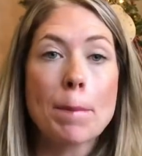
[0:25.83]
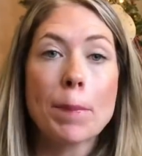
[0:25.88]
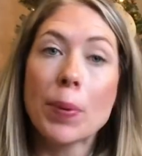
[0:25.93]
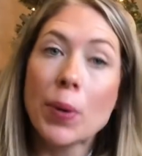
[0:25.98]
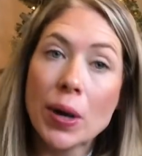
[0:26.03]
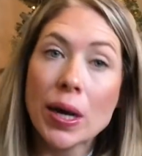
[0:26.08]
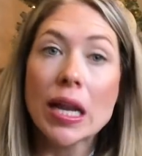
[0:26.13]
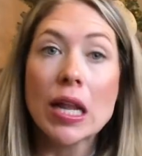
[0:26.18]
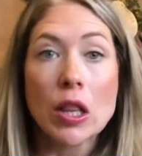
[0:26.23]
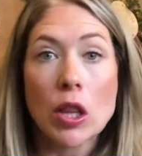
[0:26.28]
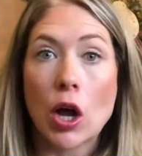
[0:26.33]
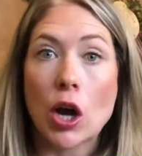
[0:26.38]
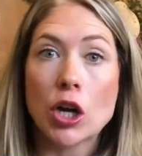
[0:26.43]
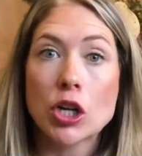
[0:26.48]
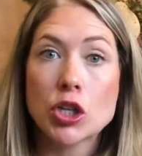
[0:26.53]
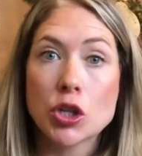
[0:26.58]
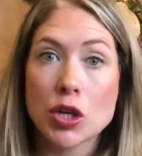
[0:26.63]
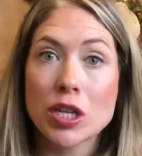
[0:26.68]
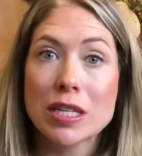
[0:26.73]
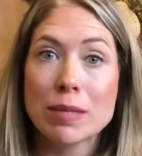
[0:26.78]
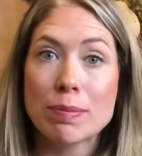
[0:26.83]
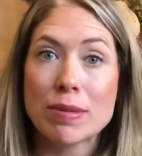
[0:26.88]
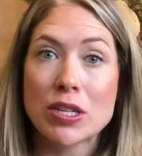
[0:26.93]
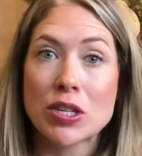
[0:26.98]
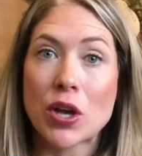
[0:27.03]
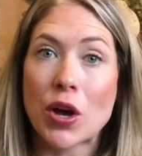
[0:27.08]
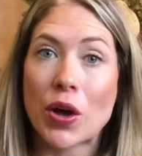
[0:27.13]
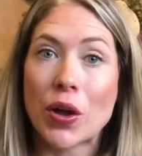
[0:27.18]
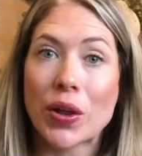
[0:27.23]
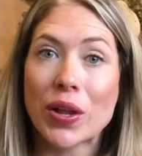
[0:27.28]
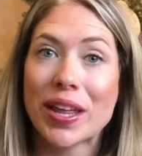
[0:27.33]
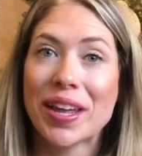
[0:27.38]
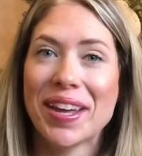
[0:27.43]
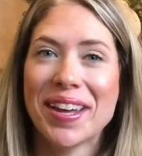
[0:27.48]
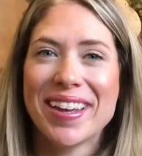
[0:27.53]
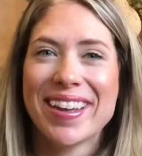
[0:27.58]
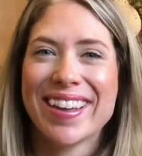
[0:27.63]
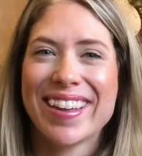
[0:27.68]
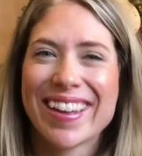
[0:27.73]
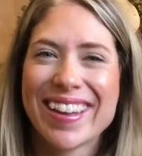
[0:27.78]
pretty large Christmas haul.
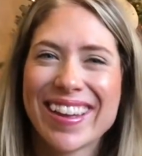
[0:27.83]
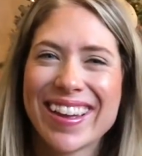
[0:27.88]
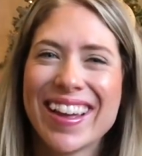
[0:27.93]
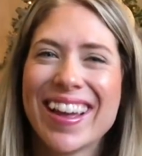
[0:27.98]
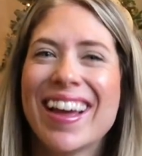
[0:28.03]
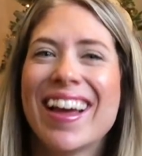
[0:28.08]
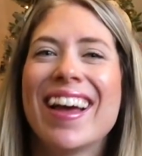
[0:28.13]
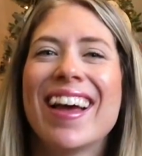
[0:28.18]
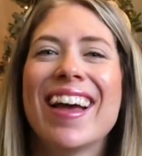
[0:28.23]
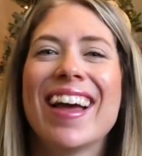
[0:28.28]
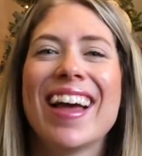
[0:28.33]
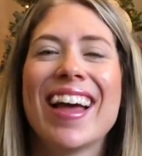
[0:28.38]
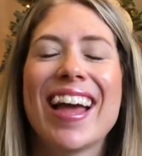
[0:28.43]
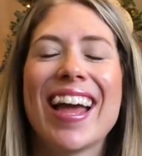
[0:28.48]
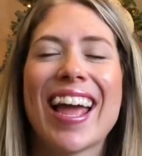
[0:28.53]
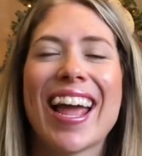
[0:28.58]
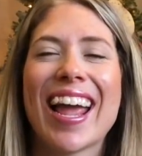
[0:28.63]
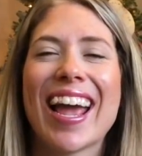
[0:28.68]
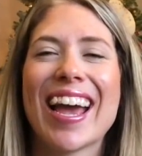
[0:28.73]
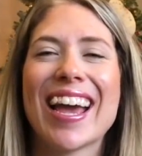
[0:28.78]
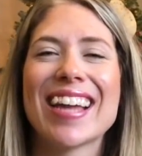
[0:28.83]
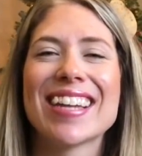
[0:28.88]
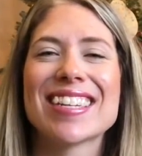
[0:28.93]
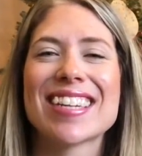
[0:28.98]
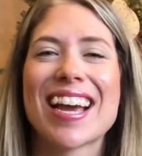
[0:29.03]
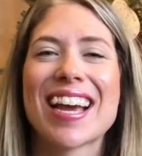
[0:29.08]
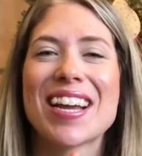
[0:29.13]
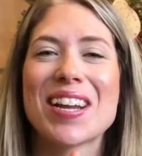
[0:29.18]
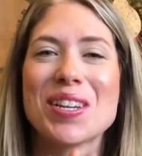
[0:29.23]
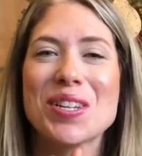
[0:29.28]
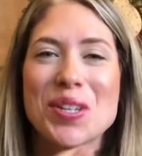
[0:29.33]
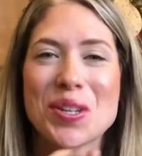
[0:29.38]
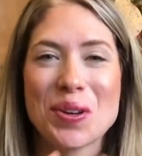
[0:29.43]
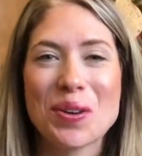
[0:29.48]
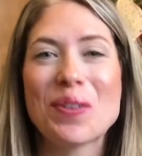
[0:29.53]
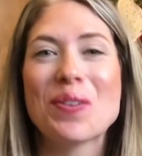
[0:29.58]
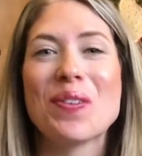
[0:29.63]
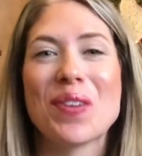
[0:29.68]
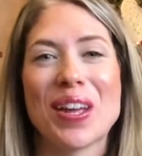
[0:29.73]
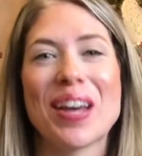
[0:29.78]
And I
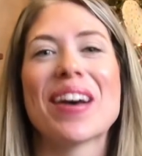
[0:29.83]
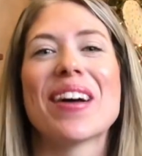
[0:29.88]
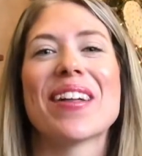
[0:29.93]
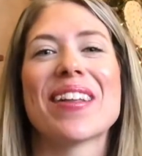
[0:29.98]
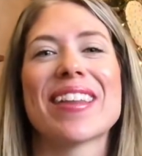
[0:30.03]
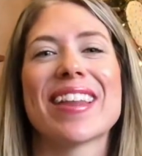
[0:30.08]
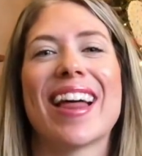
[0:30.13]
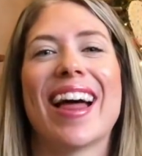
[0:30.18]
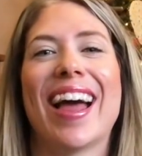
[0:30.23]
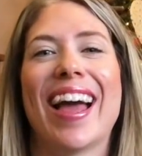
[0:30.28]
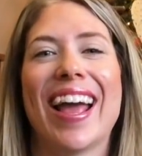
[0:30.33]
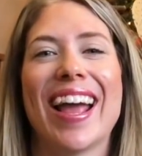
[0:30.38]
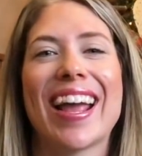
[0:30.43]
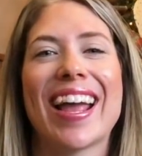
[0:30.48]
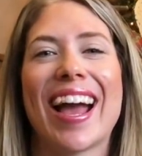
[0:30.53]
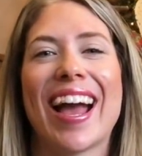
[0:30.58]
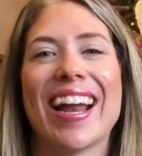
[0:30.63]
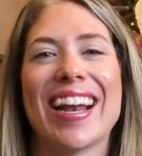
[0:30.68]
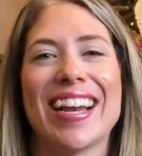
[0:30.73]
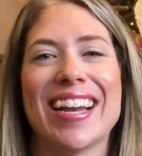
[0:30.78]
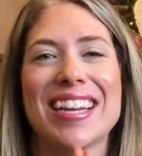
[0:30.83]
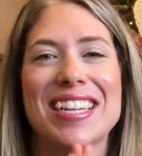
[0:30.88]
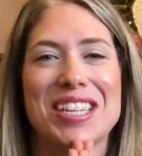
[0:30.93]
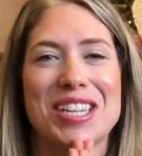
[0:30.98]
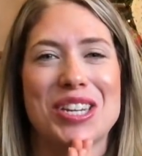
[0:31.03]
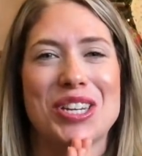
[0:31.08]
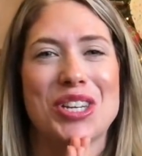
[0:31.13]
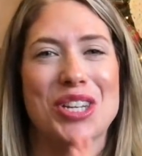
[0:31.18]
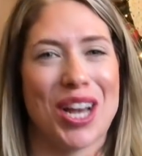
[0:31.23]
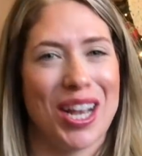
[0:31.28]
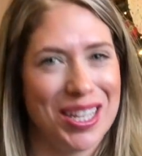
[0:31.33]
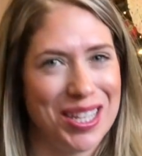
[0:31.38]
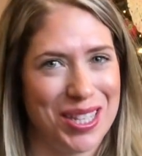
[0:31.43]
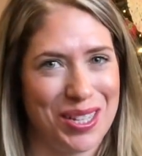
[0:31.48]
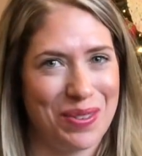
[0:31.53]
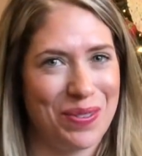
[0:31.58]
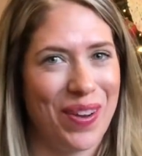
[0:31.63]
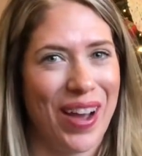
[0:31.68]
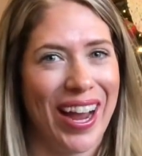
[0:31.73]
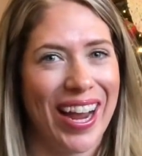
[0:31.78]
do feel like I need to
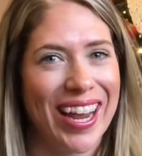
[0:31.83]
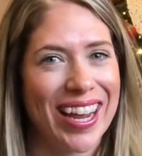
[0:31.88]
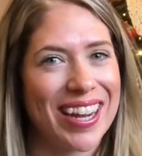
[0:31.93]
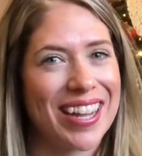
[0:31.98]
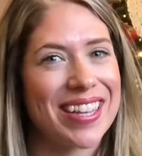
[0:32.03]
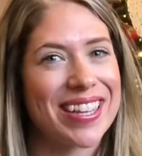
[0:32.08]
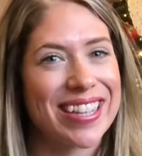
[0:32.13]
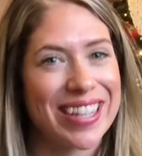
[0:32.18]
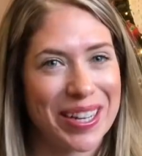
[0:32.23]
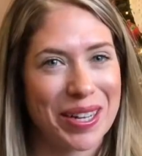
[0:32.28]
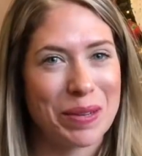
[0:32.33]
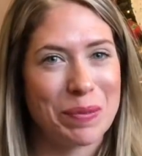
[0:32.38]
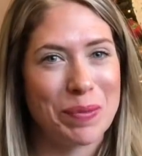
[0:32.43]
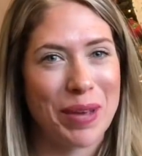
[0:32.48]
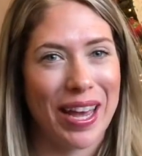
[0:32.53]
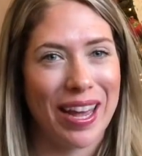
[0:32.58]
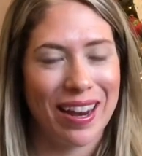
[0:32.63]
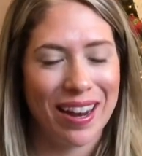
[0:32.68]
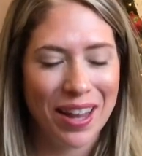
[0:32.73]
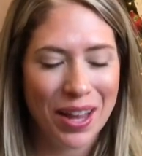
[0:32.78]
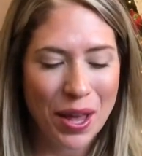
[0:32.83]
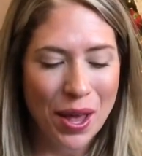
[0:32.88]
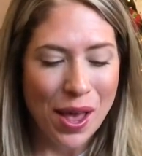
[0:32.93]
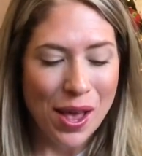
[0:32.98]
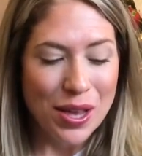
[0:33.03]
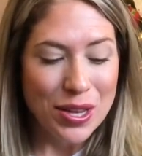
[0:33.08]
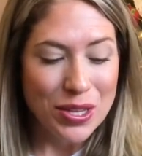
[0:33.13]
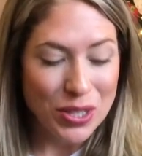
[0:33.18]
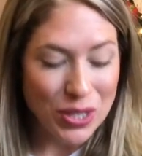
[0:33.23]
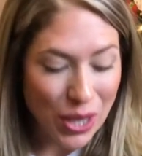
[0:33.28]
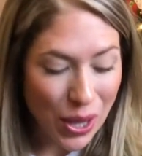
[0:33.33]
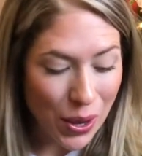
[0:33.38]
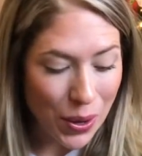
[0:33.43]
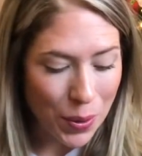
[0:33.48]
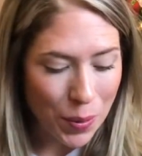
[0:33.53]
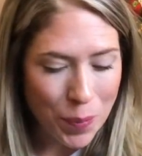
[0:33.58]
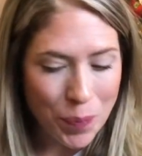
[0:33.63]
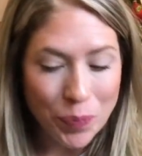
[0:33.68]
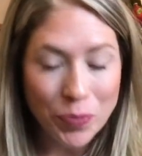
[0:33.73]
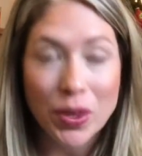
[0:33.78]
justify it a little bit.
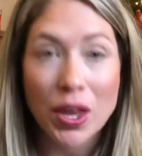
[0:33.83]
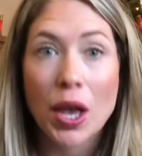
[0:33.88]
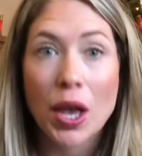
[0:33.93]
So,